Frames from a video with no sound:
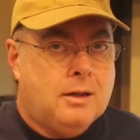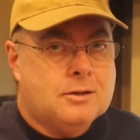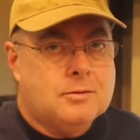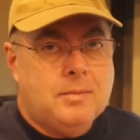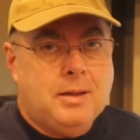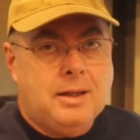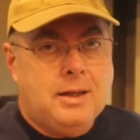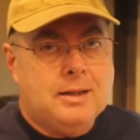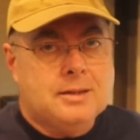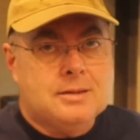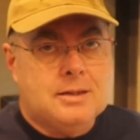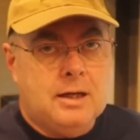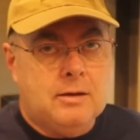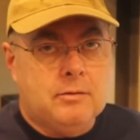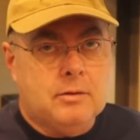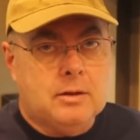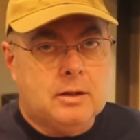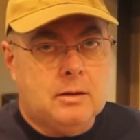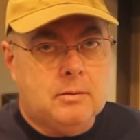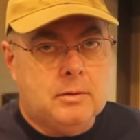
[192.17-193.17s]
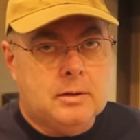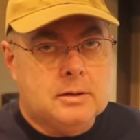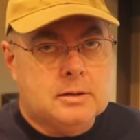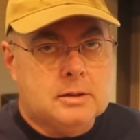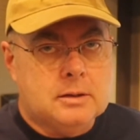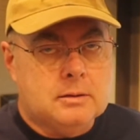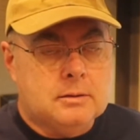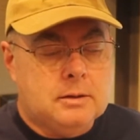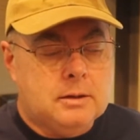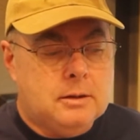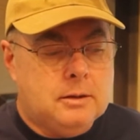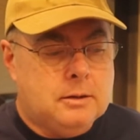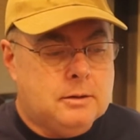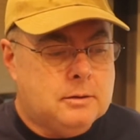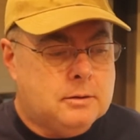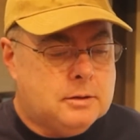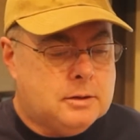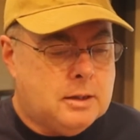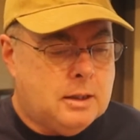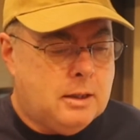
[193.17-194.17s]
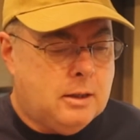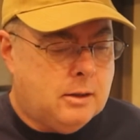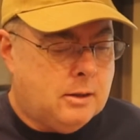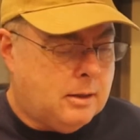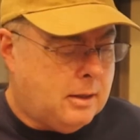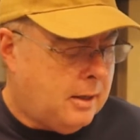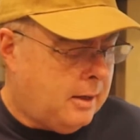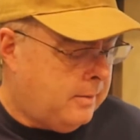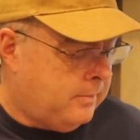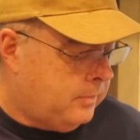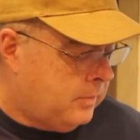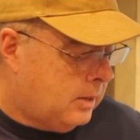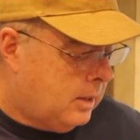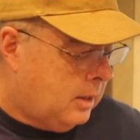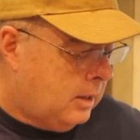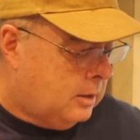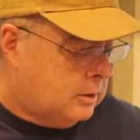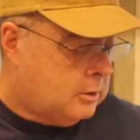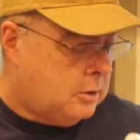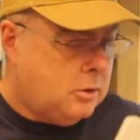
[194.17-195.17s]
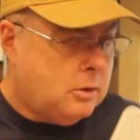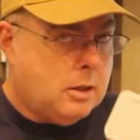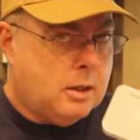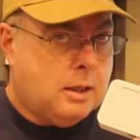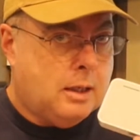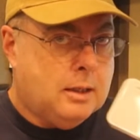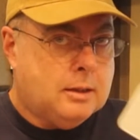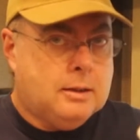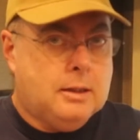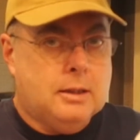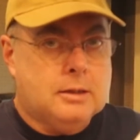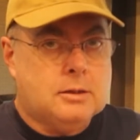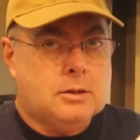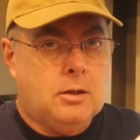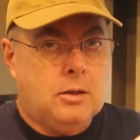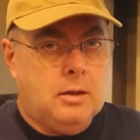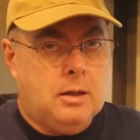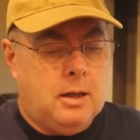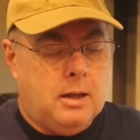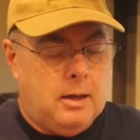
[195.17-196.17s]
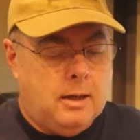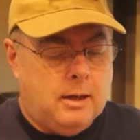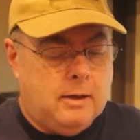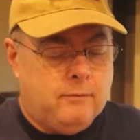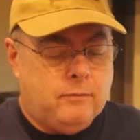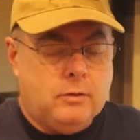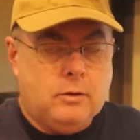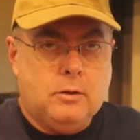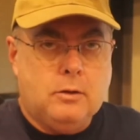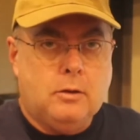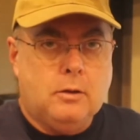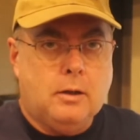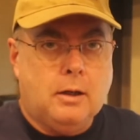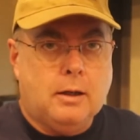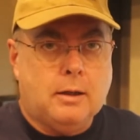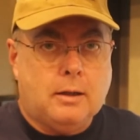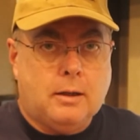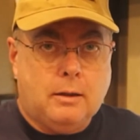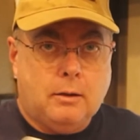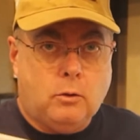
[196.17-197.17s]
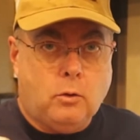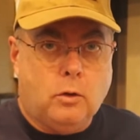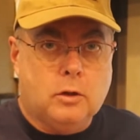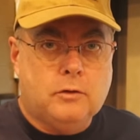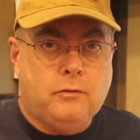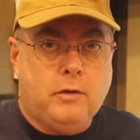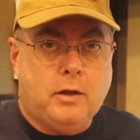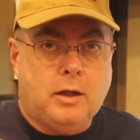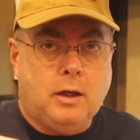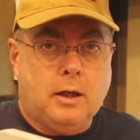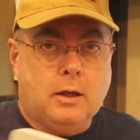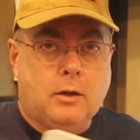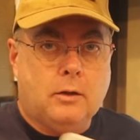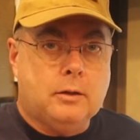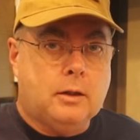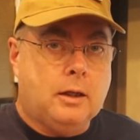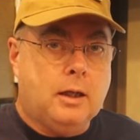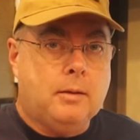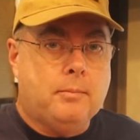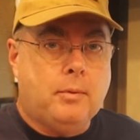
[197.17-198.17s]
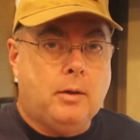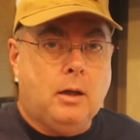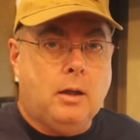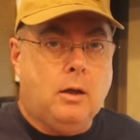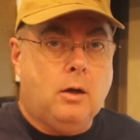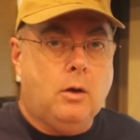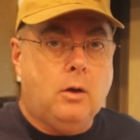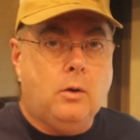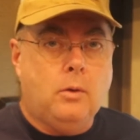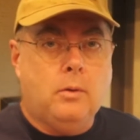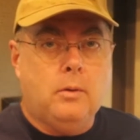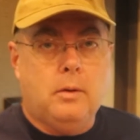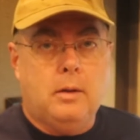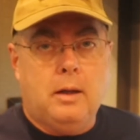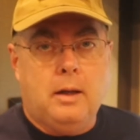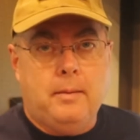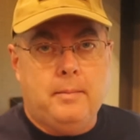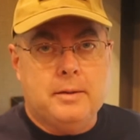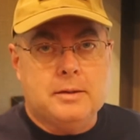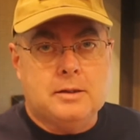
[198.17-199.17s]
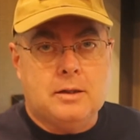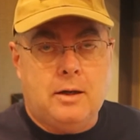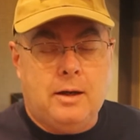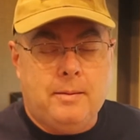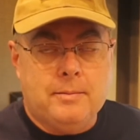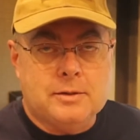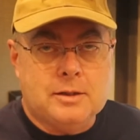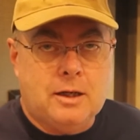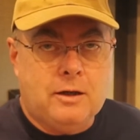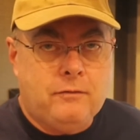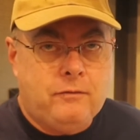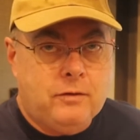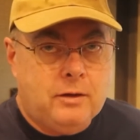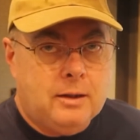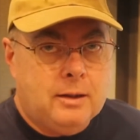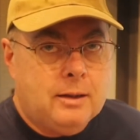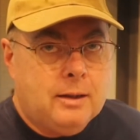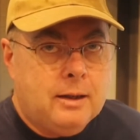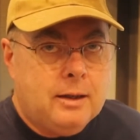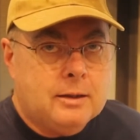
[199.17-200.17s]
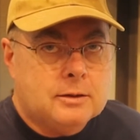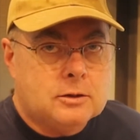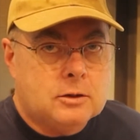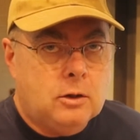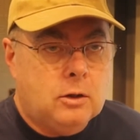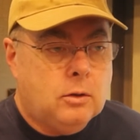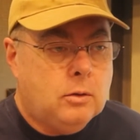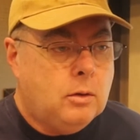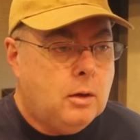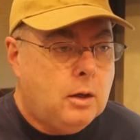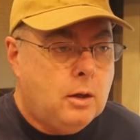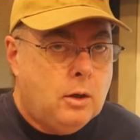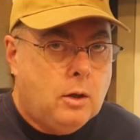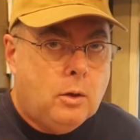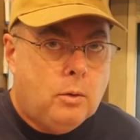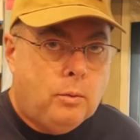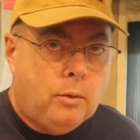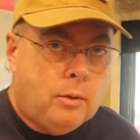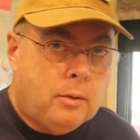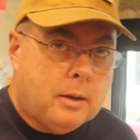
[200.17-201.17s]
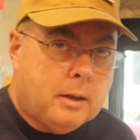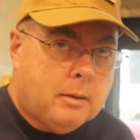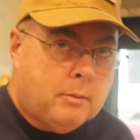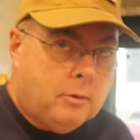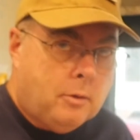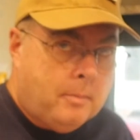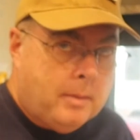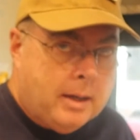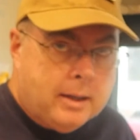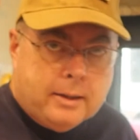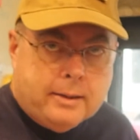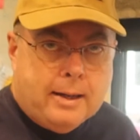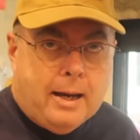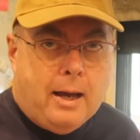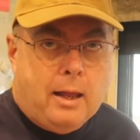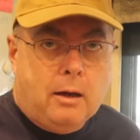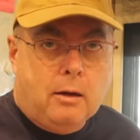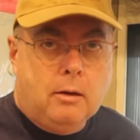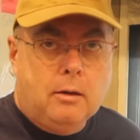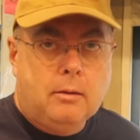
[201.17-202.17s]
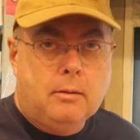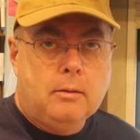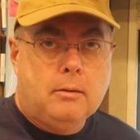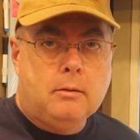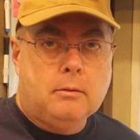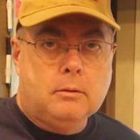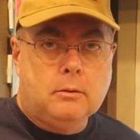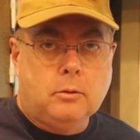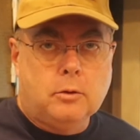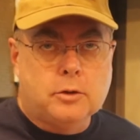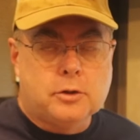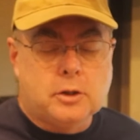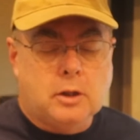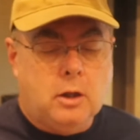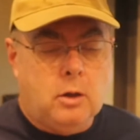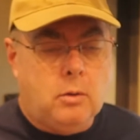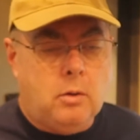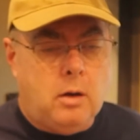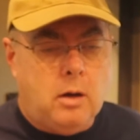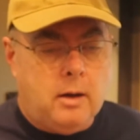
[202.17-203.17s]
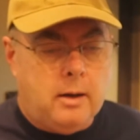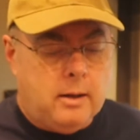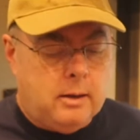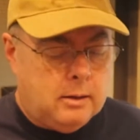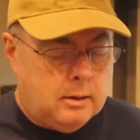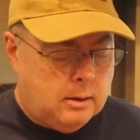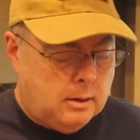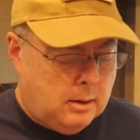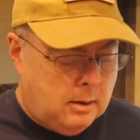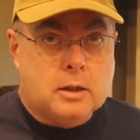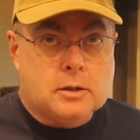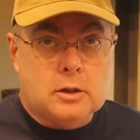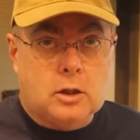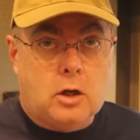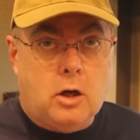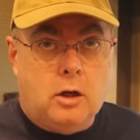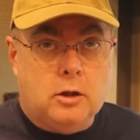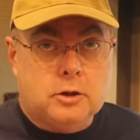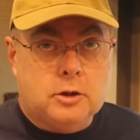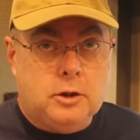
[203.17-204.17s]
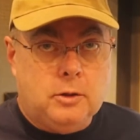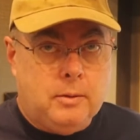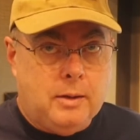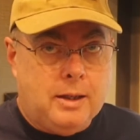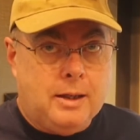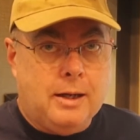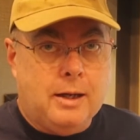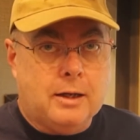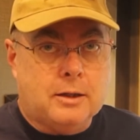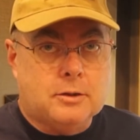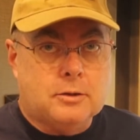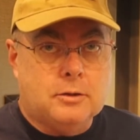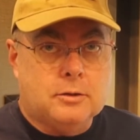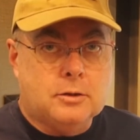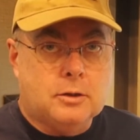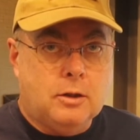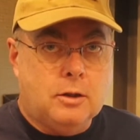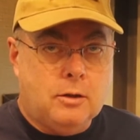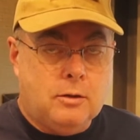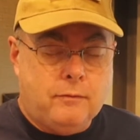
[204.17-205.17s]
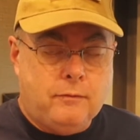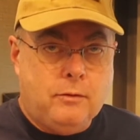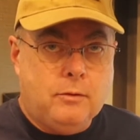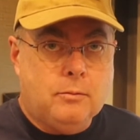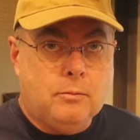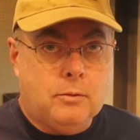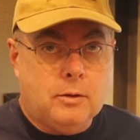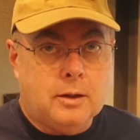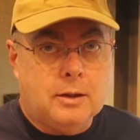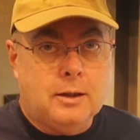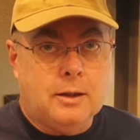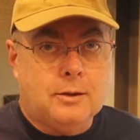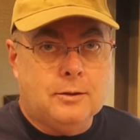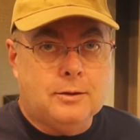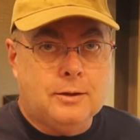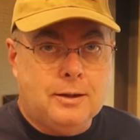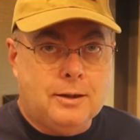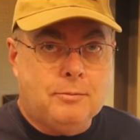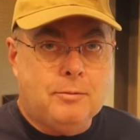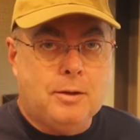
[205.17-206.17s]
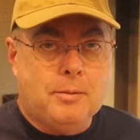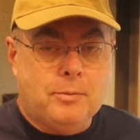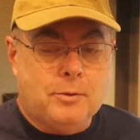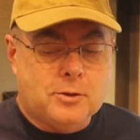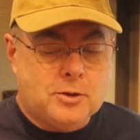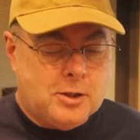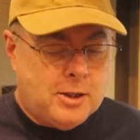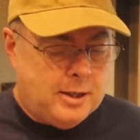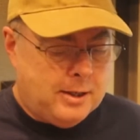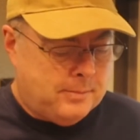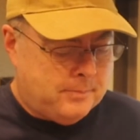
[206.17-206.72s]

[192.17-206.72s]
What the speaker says: there's going to be links to everything you see here today. So you can get this online. If you click on the link below, it's our Amazon affiliate link. So we'll make $1 or so on it. It doesn't cost you any extra. So if you want to click on the link, we'd appreciate